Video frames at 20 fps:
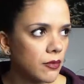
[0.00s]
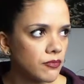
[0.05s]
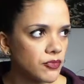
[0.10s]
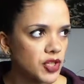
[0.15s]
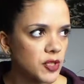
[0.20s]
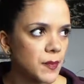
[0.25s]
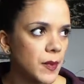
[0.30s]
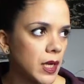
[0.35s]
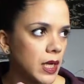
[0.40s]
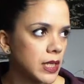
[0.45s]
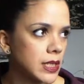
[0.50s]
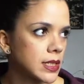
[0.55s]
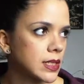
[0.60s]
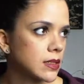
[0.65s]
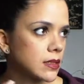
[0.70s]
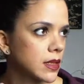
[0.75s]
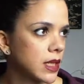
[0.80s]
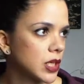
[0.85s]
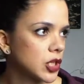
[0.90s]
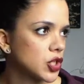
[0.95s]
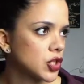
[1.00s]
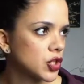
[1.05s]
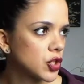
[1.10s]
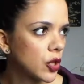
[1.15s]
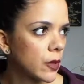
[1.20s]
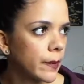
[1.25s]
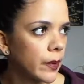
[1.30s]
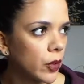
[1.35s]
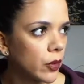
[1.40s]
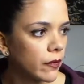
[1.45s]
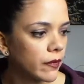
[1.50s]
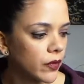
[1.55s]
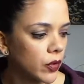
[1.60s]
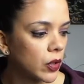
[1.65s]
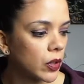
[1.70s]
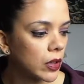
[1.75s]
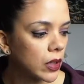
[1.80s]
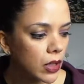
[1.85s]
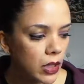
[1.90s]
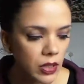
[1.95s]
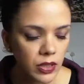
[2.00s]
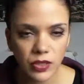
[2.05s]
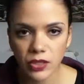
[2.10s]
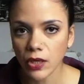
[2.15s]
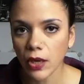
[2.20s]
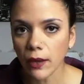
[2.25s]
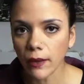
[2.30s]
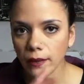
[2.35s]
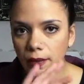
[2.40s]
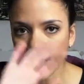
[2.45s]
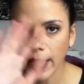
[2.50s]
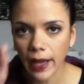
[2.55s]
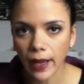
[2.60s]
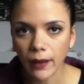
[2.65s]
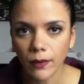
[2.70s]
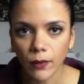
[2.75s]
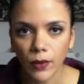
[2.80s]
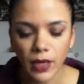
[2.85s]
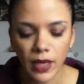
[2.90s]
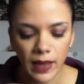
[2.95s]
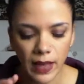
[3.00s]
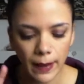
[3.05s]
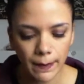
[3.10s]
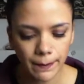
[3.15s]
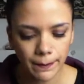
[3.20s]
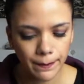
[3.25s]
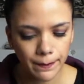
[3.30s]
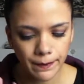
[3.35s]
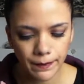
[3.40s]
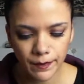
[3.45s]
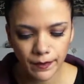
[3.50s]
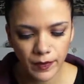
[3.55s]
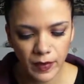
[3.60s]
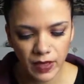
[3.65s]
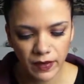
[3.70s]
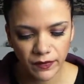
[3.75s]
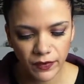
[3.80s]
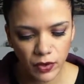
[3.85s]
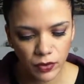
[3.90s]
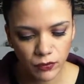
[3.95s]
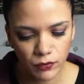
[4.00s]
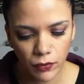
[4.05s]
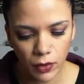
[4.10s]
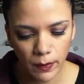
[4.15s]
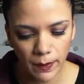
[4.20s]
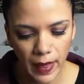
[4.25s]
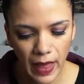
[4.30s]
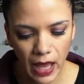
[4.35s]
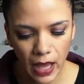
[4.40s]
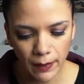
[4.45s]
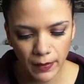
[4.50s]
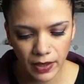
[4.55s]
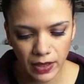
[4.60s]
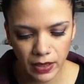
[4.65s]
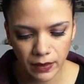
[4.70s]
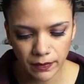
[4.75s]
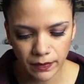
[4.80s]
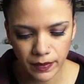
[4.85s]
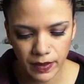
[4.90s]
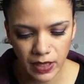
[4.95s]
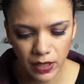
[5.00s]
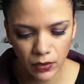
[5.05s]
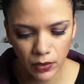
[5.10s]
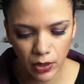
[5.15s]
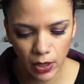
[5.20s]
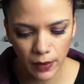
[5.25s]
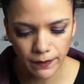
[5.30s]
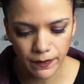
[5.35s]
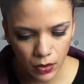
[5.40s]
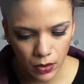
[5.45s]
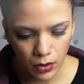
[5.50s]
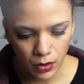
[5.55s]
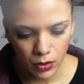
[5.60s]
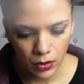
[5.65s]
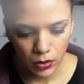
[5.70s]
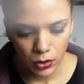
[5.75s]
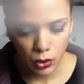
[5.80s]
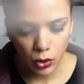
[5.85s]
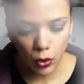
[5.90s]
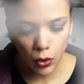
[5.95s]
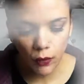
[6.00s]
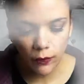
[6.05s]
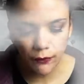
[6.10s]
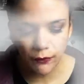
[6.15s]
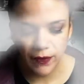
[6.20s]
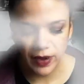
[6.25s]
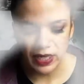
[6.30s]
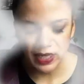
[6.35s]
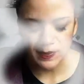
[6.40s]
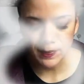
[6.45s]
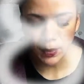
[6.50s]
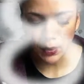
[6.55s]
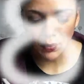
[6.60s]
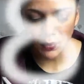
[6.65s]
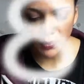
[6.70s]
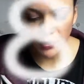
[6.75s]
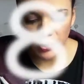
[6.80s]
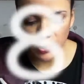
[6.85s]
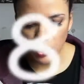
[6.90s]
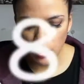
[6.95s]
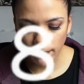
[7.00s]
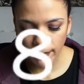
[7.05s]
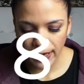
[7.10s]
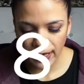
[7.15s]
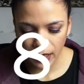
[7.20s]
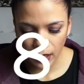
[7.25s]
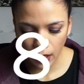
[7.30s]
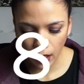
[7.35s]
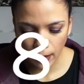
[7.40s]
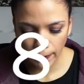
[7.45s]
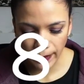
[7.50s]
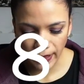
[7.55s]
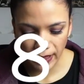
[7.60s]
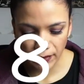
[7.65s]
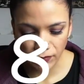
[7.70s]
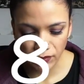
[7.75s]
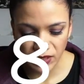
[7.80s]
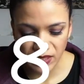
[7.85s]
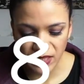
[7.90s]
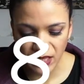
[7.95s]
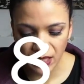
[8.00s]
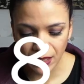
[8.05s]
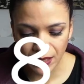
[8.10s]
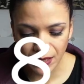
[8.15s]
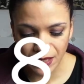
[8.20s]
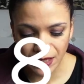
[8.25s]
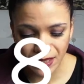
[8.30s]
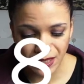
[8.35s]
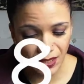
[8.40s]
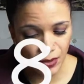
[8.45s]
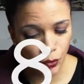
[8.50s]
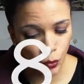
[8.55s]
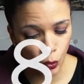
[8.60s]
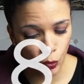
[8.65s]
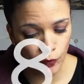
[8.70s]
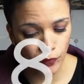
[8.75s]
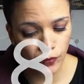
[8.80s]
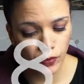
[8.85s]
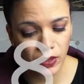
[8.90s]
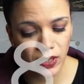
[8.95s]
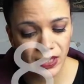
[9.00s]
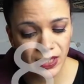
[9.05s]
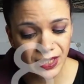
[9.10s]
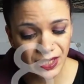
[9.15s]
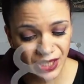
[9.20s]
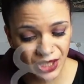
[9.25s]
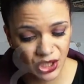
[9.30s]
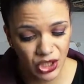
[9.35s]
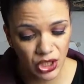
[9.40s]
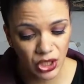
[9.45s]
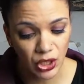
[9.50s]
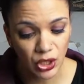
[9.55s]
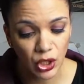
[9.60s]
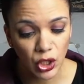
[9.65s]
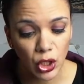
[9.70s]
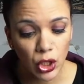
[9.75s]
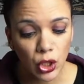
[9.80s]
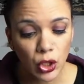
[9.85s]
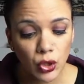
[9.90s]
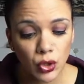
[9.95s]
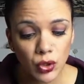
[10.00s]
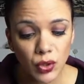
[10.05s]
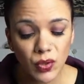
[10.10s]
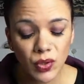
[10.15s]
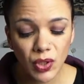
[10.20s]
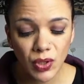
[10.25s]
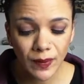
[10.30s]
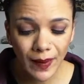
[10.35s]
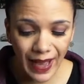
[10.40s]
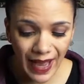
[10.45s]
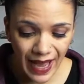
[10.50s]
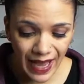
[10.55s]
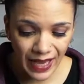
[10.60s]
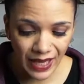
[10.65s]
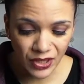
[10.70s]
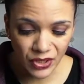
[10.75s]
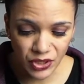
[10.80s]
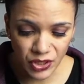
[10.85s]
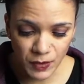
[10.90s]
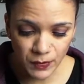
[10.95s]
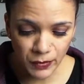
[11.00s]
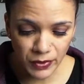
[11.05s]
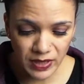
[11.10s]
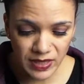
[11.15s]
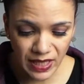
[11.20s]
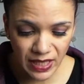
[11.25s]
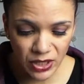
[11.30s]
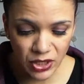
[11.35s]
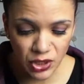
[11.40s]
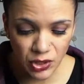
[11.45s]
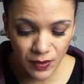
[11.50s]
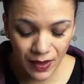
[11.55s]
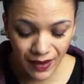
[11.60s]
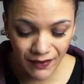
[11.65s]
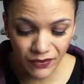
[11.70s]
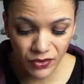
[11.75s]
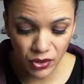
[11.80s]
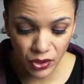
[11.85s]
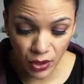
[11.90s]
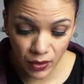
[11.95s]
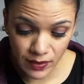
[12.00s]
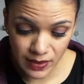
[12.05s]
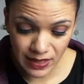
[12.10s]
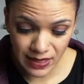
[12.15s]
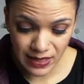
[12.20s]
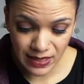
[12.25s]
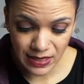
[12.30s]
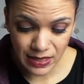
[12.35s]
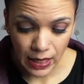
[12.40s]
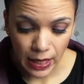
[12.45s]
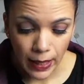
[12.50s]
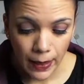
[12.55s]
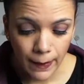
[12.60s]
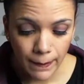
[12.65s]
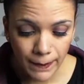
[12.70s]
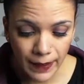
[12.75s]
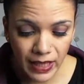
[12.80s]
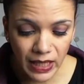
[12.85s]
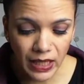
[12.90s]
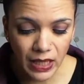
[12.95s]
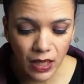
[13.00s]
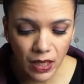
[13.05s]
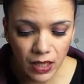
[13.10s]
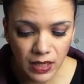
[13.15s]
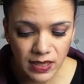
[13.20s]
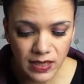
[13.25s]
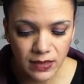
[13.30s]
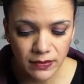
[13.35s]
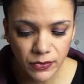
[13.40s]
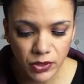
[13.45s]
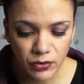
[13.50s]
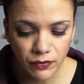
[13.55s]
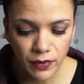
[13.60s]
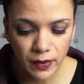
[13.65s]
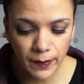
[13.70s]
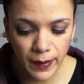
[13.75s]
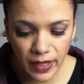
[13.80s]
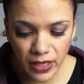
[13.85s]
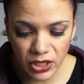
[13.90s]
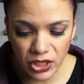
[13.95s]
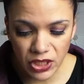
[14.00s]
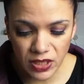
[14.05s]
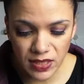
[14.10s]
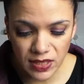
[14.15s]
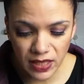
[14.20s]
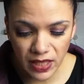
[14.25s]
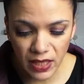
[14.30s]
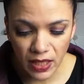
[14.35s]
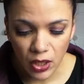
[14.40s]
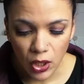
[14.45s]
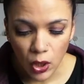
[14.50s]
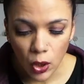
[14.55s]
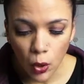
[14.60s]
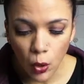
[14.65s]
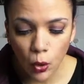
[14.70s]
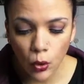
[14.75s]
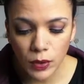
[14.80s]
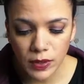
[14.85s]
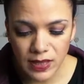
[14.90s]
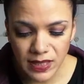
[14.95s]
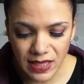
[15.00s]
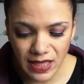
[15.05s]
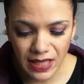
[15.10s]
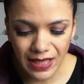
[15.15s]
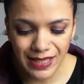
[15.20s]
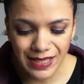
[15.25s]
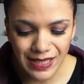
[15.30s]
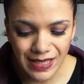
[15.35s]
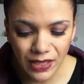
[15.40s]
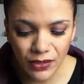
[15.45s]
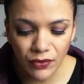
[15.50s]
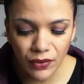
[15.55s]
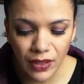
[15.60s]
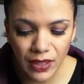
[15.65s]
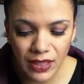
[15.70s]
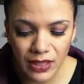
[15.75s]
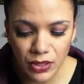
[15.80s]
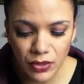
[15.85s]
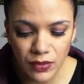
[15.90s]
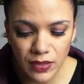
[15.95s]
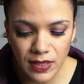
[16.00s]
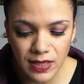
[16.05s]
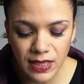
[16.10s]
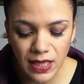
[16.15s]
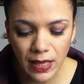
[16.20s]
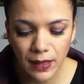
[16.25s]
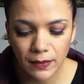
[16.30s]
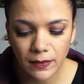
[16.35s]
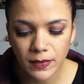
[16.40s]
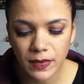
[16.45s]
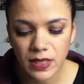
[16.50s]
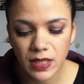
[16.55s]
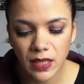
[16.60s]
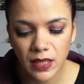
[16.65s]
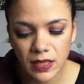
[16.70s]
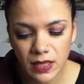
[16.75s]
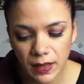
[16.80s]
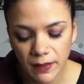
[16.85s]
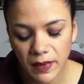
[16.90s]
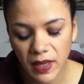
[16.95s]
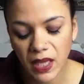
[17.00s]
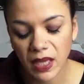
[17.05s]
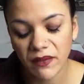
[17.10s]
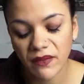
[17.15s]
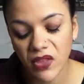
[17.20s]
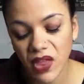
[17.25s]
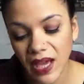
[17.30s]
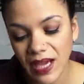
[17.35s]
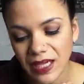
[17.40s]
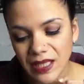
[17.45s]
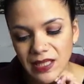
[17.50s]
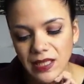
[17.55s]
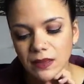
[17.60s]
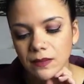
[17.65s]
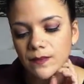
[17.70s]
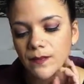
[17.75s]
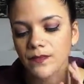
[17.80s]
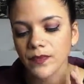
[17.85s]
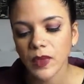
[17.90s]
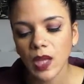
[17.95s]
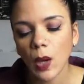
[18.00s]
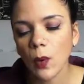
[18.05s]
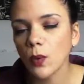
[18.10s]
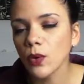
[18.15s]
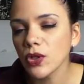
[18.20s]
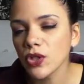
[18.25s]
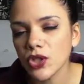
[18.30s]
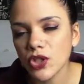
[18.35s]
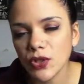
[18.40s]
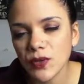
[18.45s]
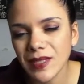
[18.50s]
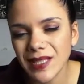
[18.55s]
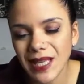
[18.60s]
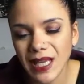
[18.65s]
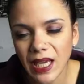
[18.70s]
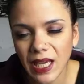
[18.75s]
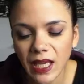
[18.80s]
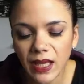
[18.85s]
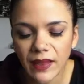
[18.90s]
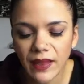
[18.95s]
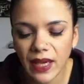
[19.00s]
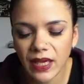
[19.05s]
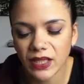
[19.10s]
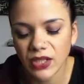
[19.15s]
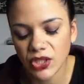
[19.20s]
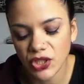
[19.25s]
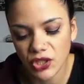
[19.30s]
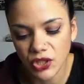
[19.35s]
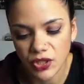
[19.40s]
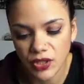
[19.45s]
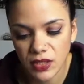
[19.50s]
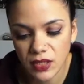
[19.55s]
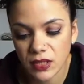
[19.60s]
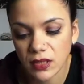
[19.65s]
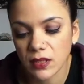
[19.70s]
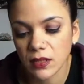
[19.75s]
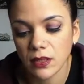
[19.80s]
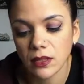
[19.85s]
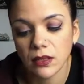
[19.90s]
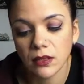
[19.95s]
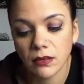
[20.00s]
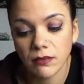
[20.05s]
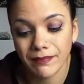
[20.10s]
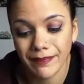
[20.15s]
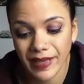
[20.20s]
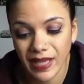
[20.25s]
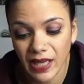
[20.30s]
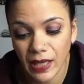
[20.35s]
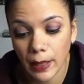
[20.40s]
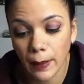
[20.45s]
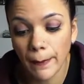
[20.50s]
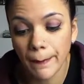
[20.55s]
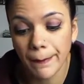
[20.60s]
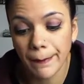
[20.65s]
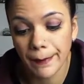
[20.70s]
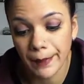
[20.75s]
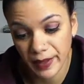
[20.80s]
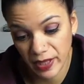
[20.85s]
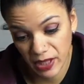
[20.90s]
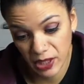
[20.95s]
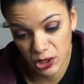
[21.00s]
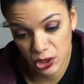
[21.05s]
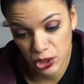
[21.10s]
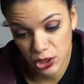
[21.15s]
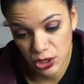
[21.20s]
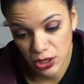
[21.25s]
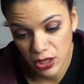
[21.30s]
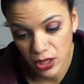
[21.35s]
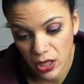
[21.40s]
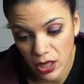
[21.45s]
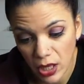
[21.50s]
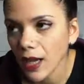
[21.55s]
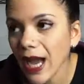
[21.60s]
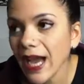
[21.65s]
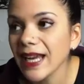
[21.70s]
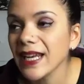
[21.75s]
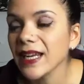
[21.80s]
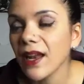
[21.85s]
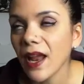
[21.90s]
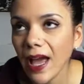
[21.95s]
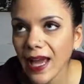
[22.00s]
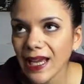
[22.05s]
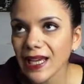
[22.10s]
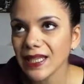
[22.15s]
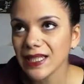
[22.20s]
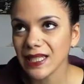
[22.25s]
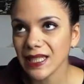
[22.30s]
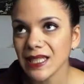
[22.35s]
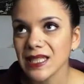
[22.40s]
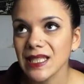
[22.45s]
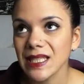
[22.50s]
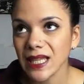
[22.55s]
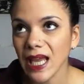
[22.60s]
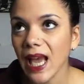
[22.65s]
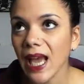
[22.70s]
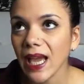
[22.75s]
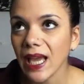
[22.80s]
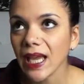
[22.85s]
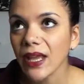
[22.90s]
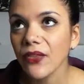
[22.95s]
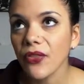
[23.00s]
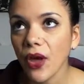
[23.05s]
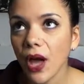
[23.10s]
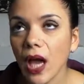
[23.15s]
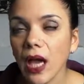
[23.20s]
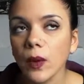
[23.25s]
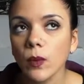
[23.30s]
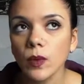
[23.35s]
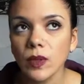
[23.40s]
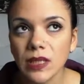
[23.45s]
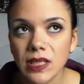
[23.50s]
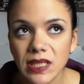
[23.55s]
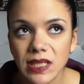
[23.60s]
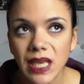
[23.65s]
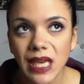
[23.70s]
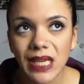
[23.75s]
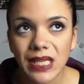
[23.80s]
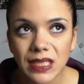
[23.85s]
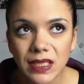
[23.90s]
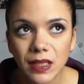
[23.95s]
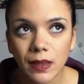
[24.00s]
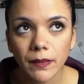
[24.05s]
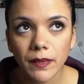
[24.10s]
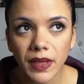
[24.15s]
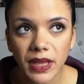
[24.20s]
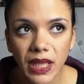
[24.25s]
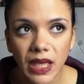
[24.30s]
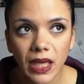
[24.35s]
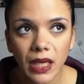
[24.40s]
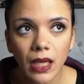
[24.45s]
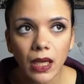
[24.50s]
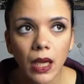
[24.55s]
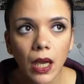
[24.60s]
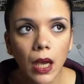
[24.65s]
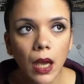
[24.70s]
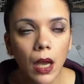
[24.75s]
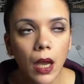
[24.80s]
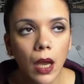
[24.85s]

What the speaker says: just because they're just so beautiful. So yeah, one of them. If you rob that, I'm gonna kill you. Your friend borrows your makeup and returns it in awful condition. Do you A, just pretend you haven't noticed, B, ask them to repurchase it, or C, secretly do the same to something of theirs? I wouldn't do C, that's just being a bitch. I'd like to say that I would say something,